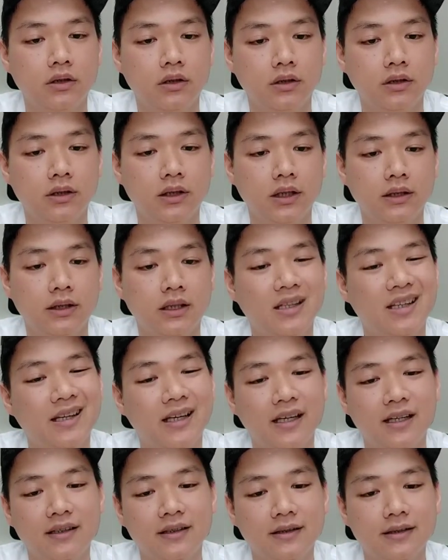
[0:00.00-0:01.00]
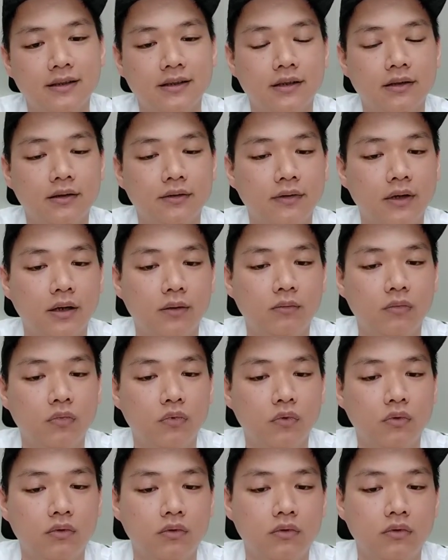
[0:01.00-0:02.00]
just in case if I
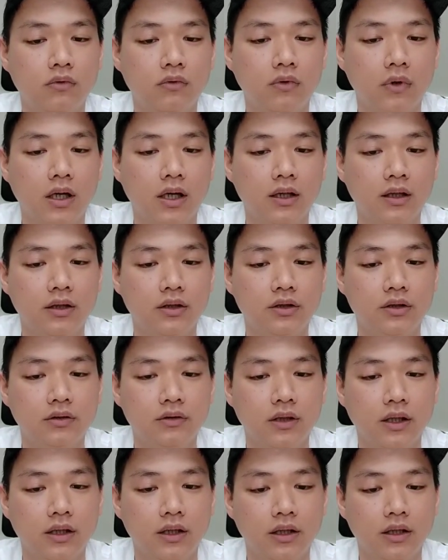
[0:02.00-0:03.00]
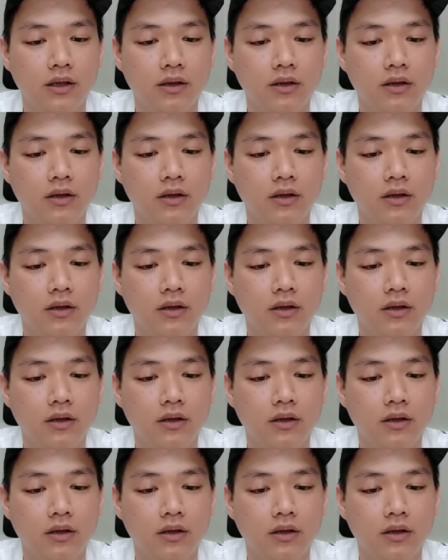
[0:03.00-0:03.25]
run into any